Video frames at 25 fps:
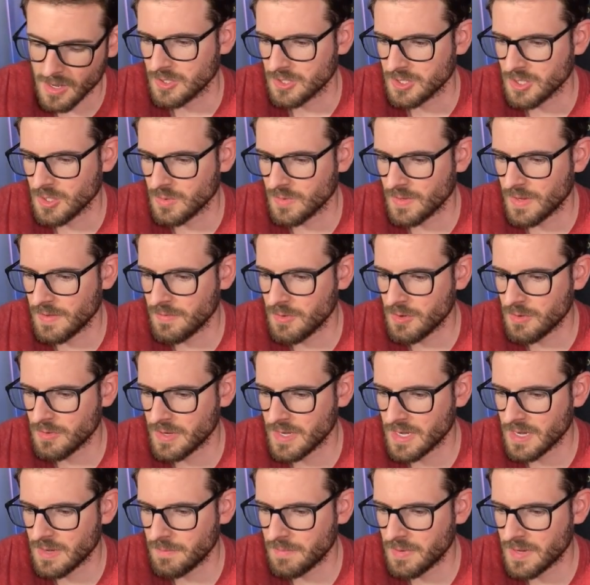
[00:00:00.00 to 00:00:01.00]
So if you
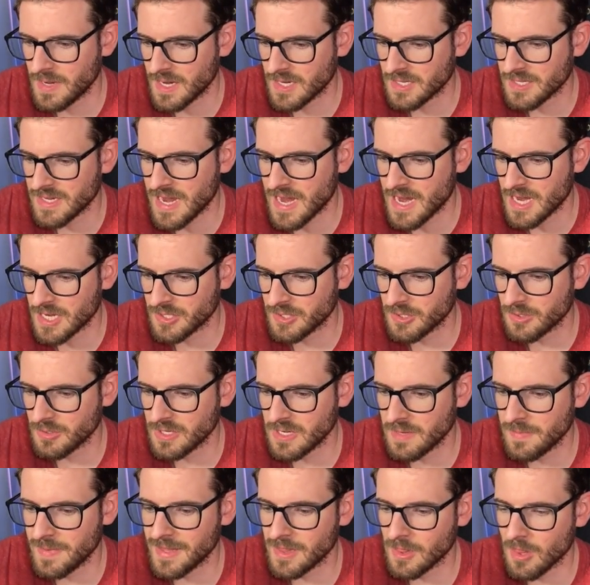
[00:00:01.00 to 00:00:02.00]
run Astro
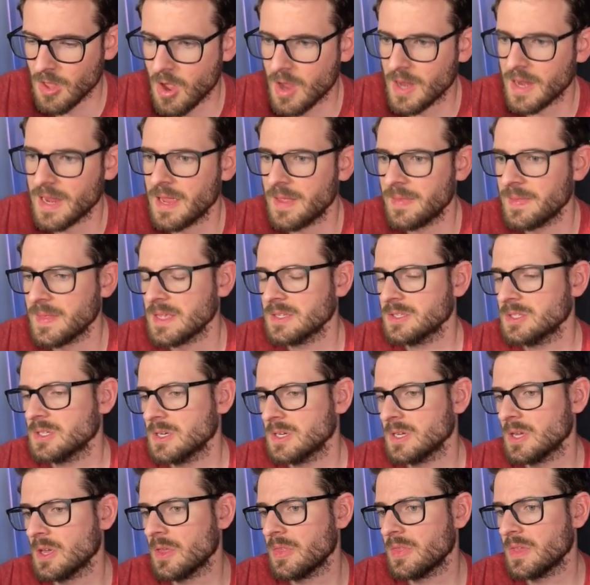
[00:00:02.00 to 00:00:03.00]
AstroDB login, that's going
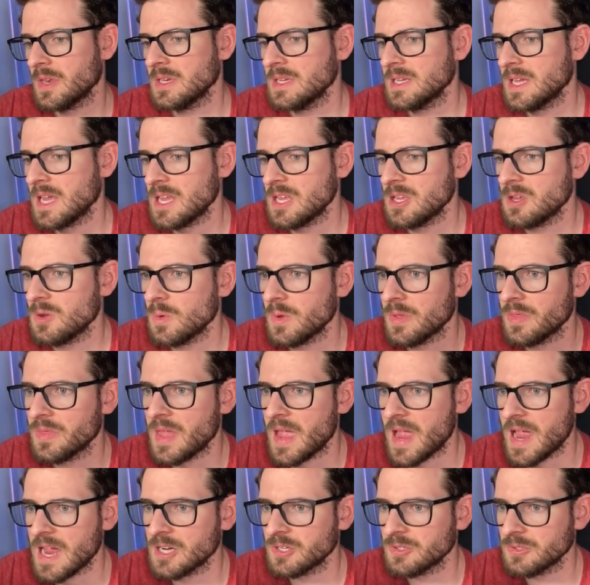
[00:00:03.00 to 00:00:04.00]
to authenticate you with
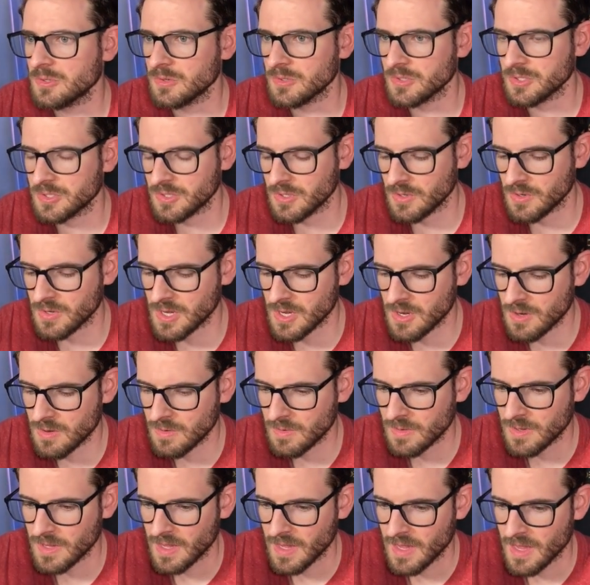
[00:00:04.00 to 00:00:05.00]
Astro Studio.